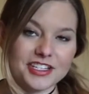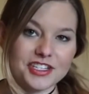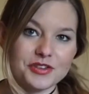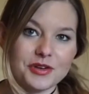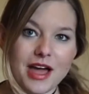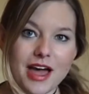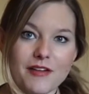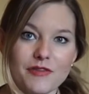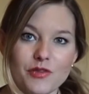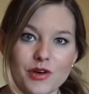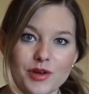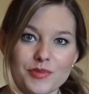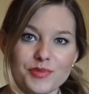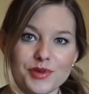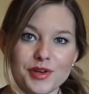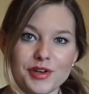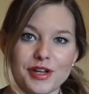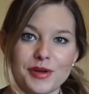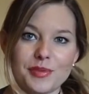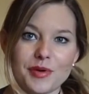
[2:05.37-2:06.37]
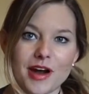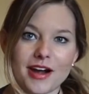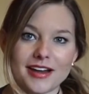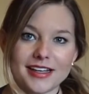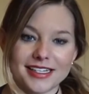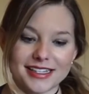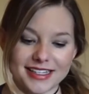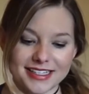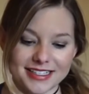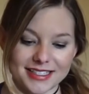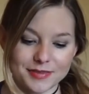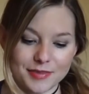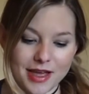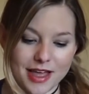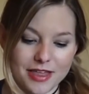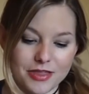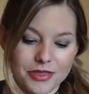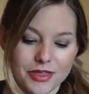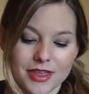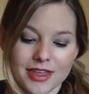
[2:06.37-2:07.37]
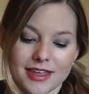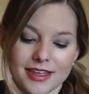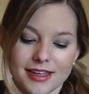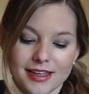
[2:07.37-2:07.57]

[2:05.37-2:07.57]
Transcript: do have one beauty product this month,